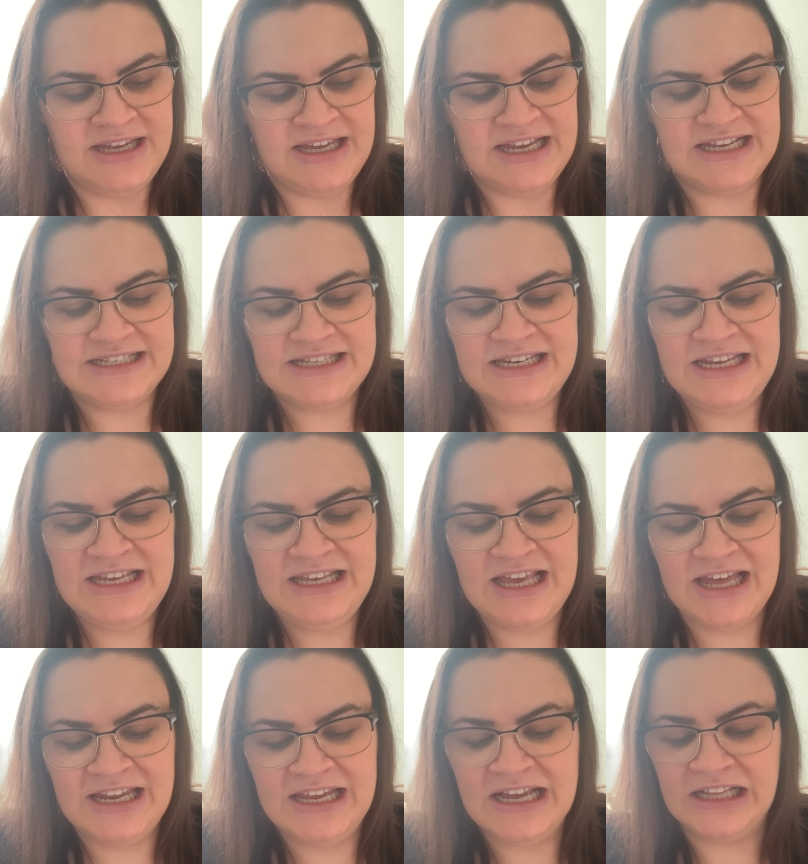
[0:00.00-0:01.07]
Isn't he
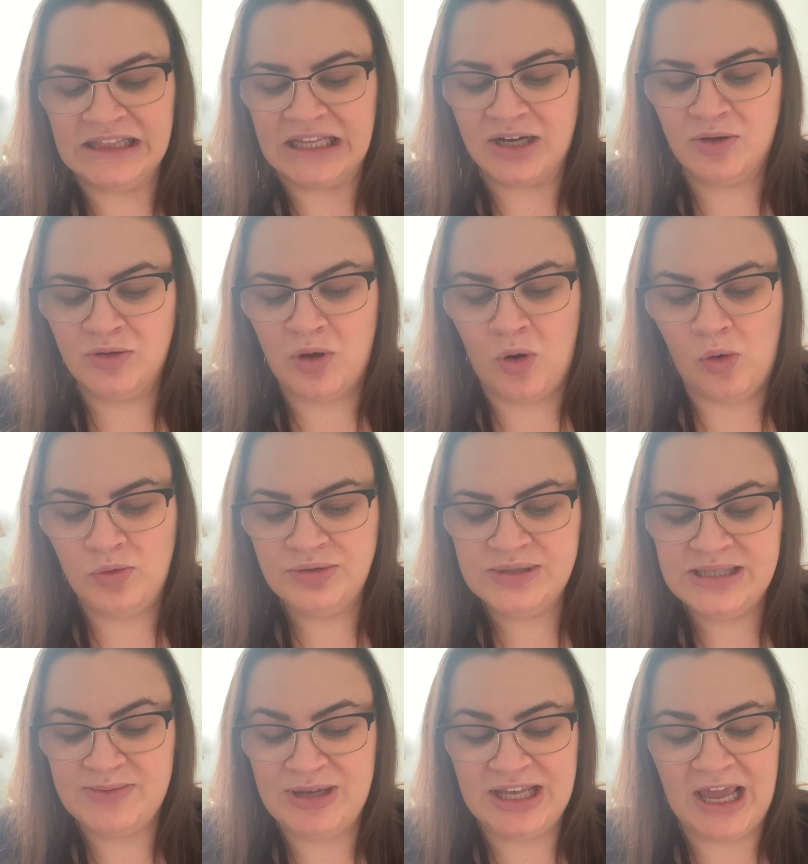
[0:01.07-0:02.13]
getting a little old
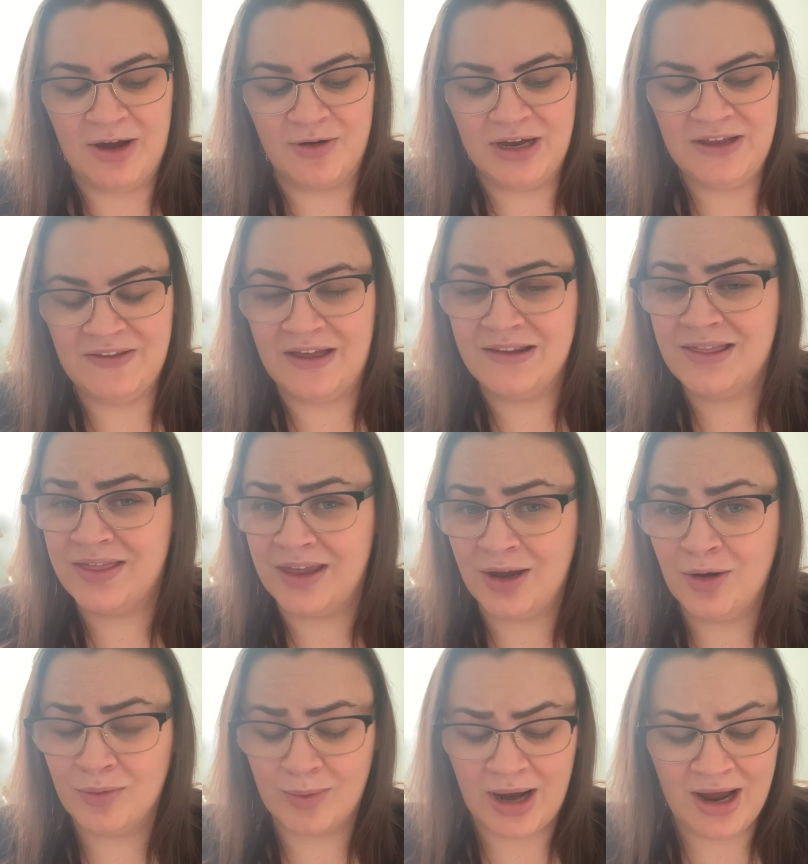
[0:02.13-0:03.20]
to be carrying that thing
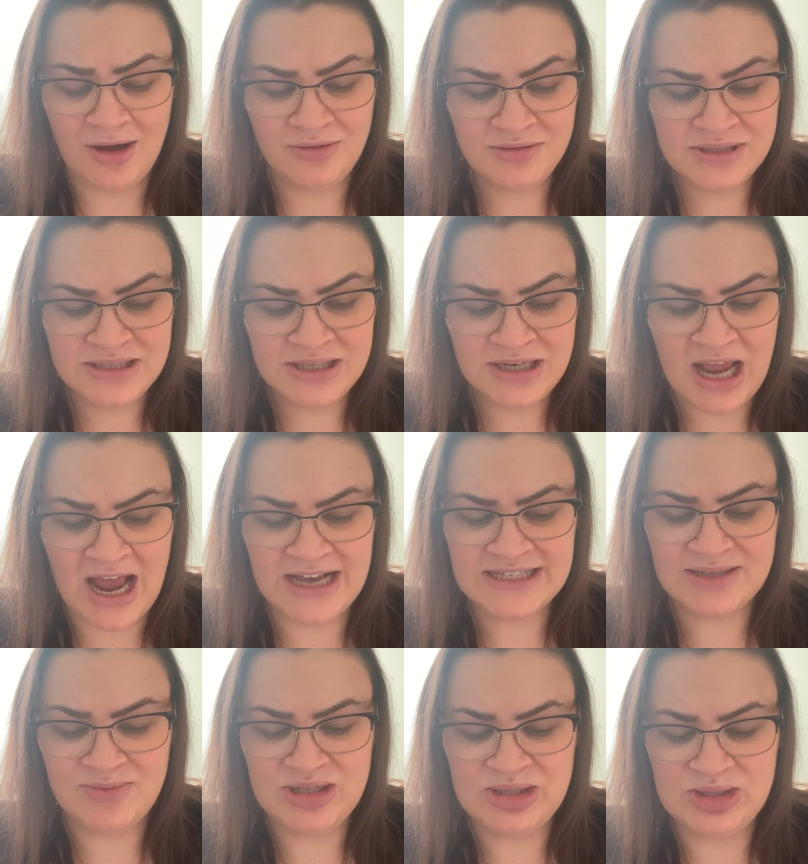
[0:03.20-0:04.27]
around? Asked
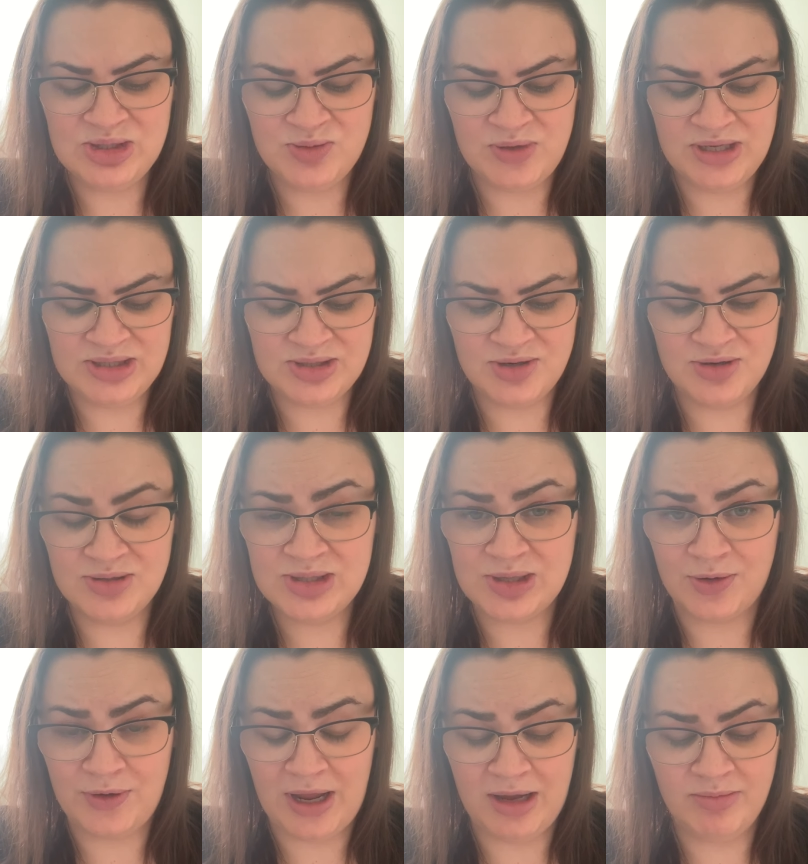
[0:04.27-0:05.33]
Mrs. Tweezers,
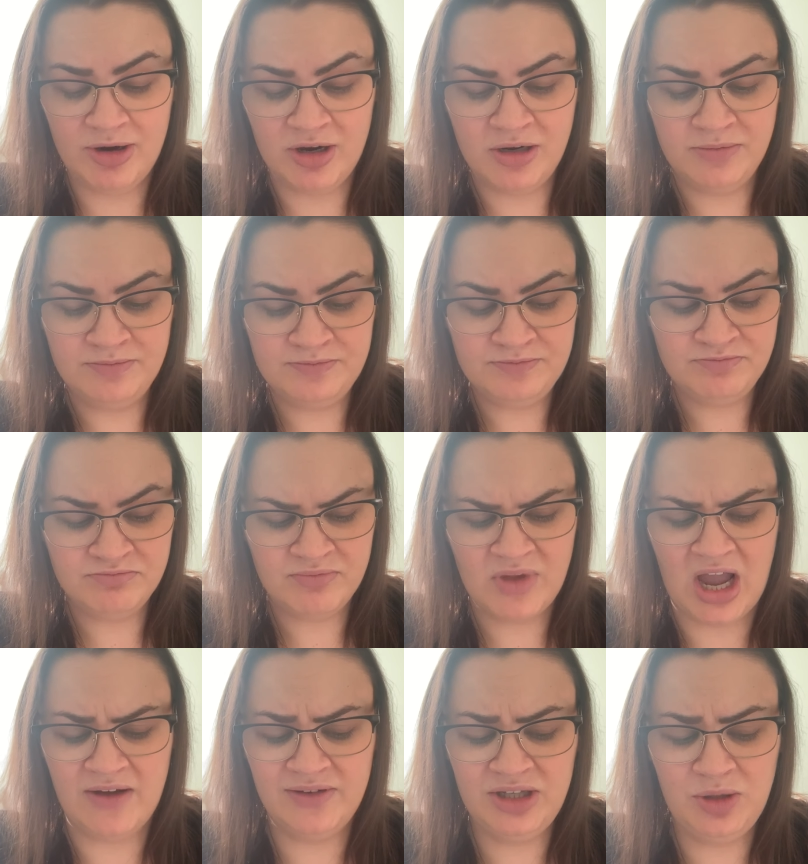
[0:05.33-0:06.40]
their neighbor.
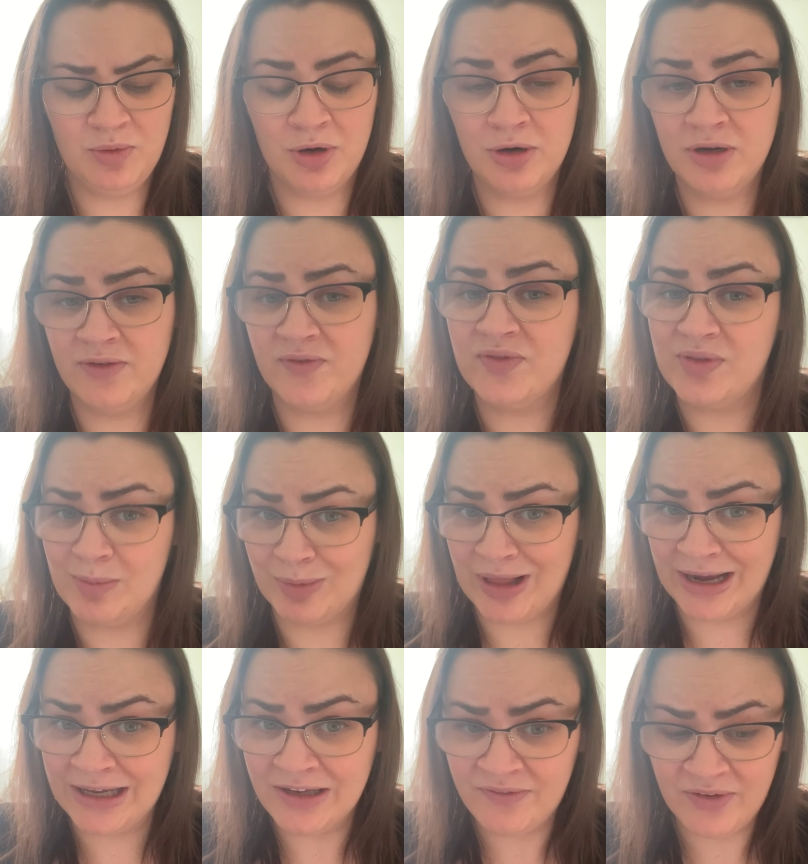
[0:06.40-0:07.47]
Haven't you heard of the
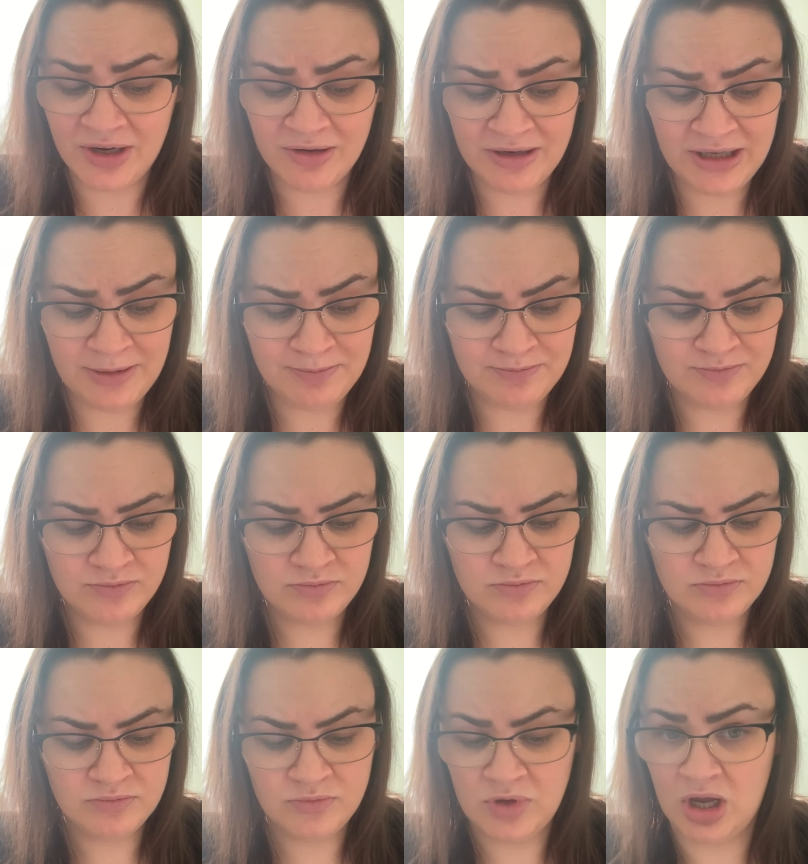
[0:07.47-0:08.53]
blanket fairy?
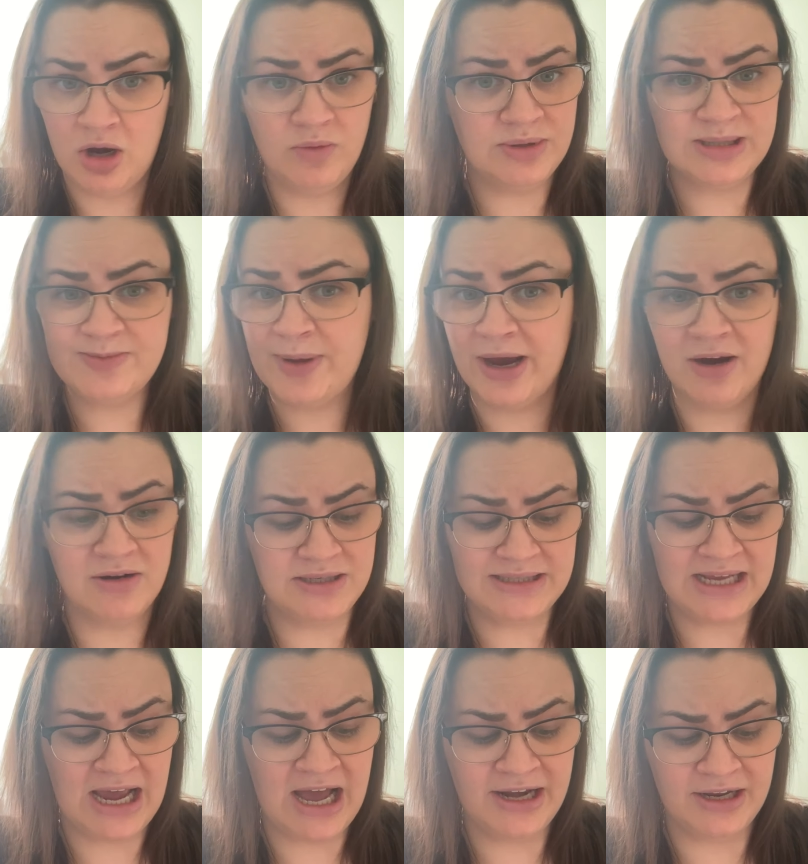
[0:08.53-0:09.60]
Owen's parents
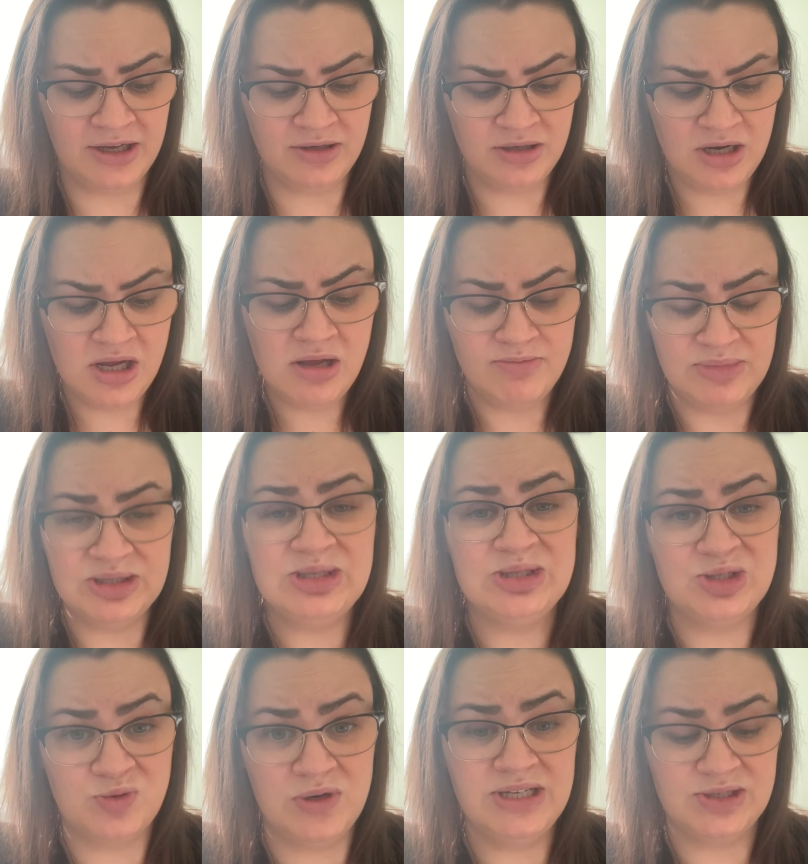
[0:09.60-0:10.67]
had it. Mrs.
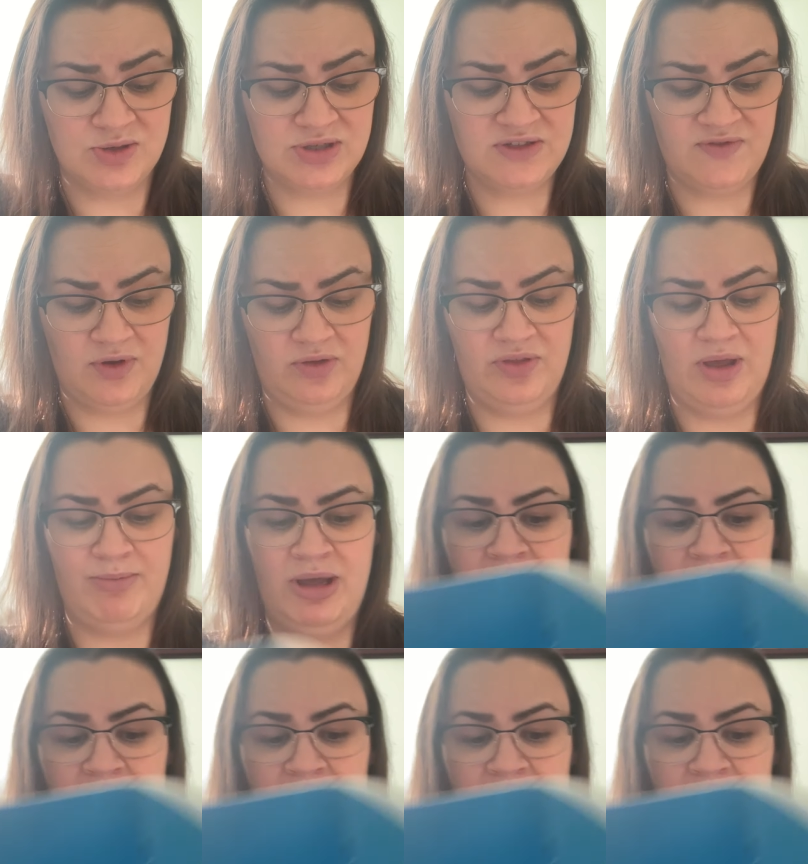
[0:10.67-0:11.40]
Tweezers filled them